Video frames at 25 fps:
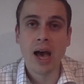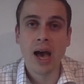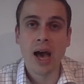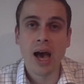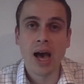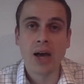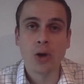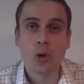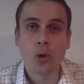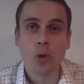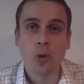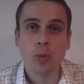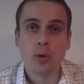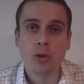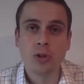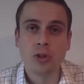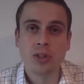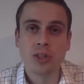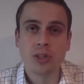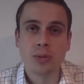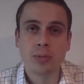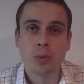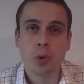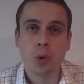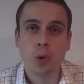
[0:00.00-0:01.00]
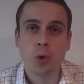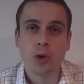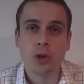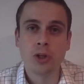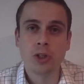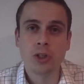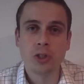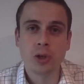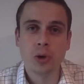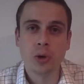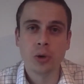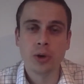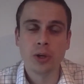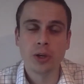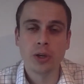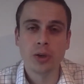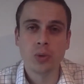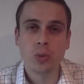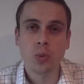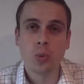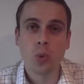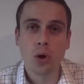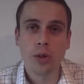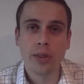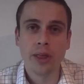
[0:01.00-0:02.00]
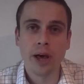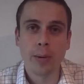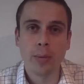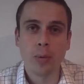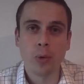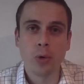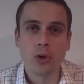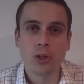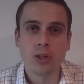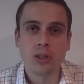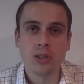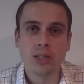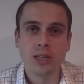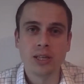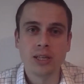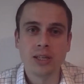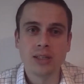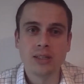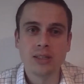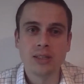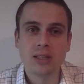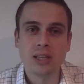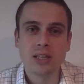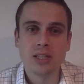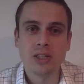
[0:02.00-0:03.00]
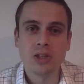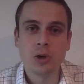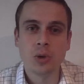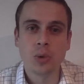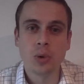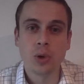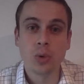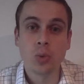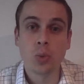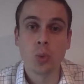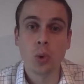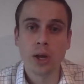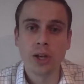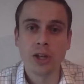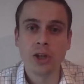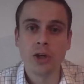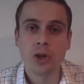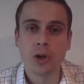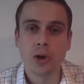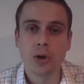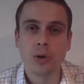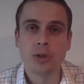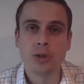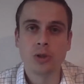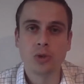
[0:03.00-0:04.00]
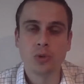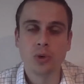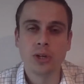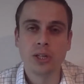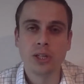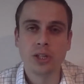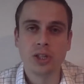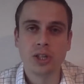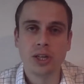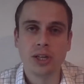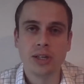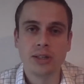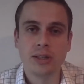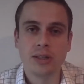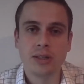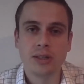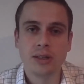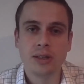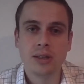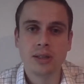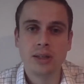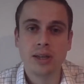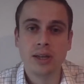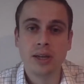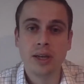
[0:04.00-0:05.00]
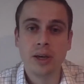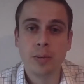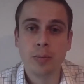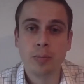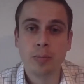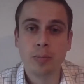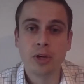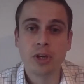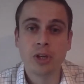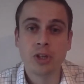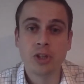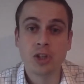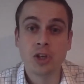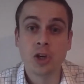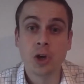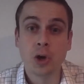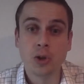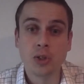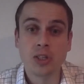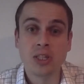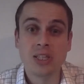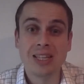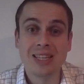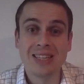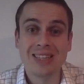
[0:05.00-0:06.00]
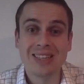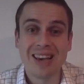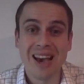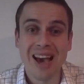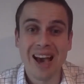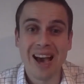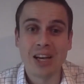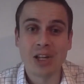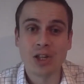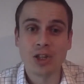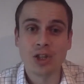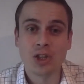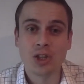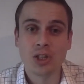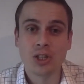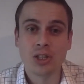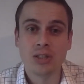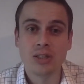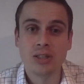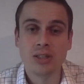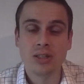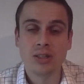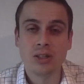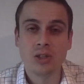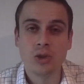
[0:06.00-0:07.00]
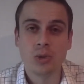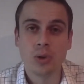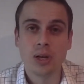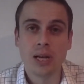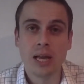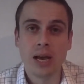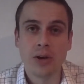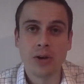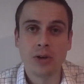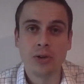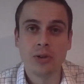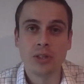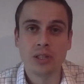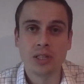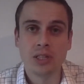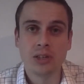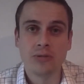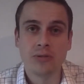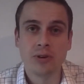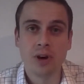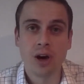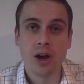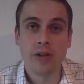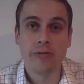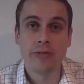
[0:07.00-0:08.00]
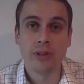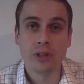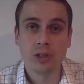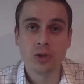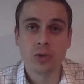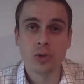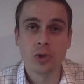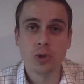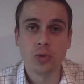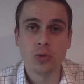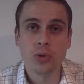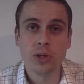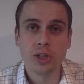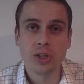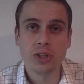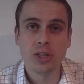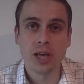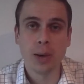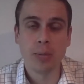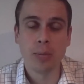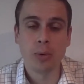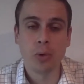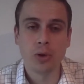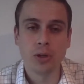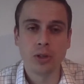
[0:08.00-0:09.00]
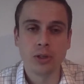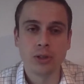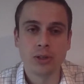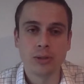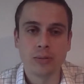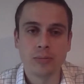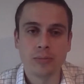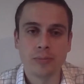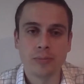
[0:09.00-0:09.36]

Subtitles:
And almost as important as knowing what that point is knowing when you're going to reach it, because you're going to need cash to allow you to survive until you reach that point.